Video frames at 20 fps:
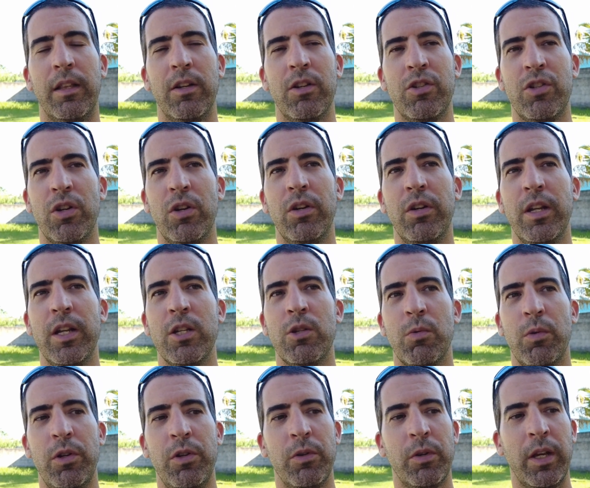There's certain days
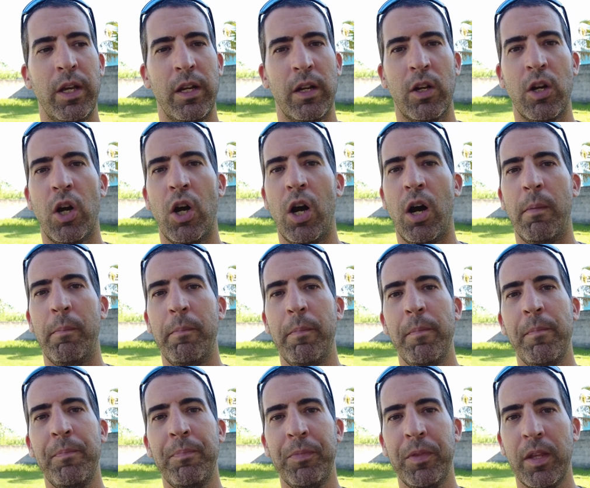where you get a calm,
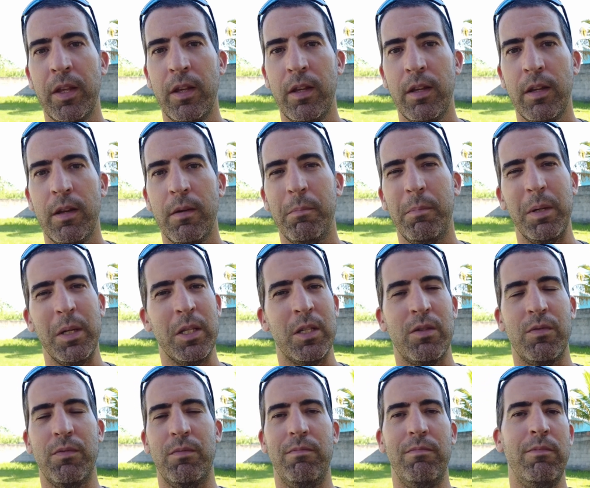but
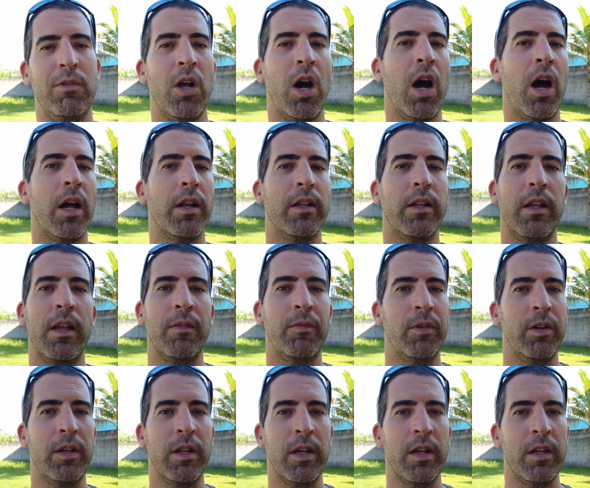it's not every
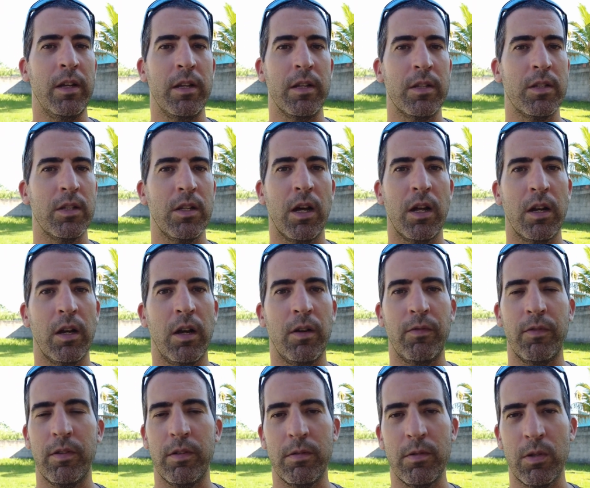day and it's not
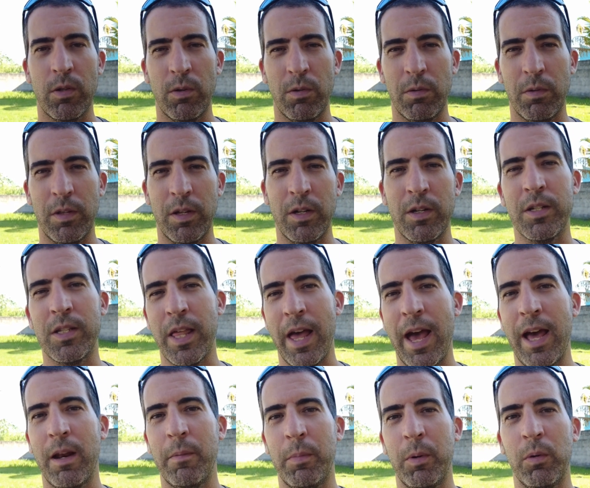often. So there's
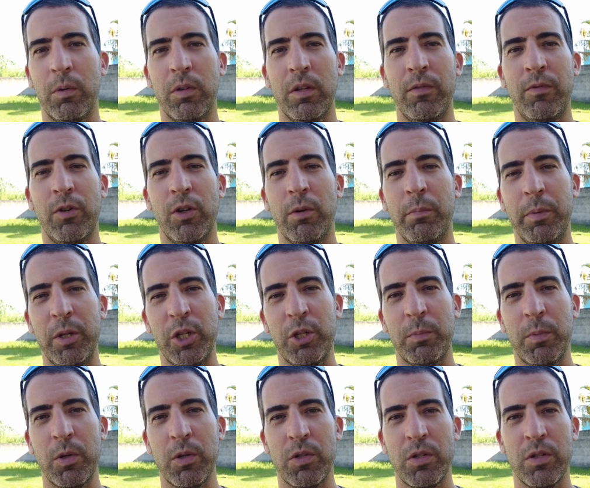that about, if you're a beach
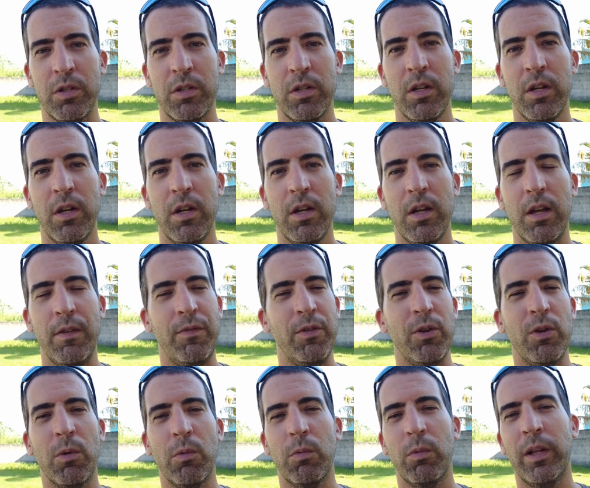person, if you
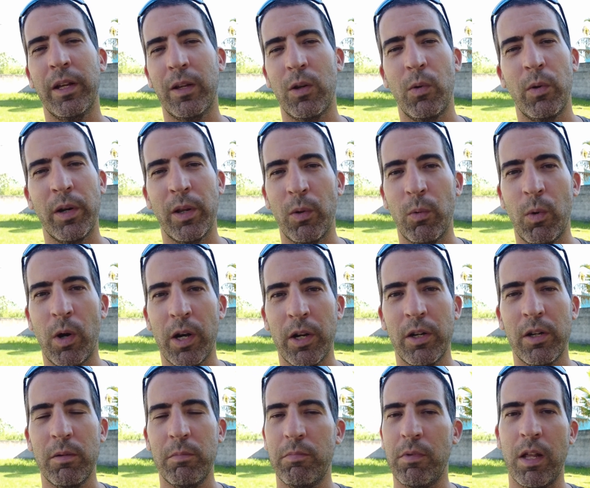don't like going in the
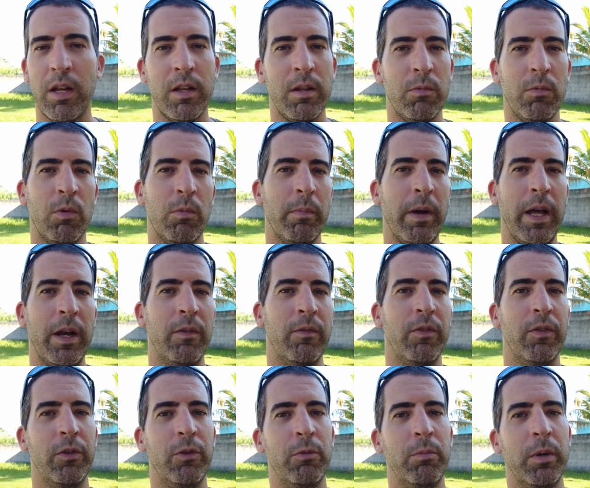water, then it won't matter for you.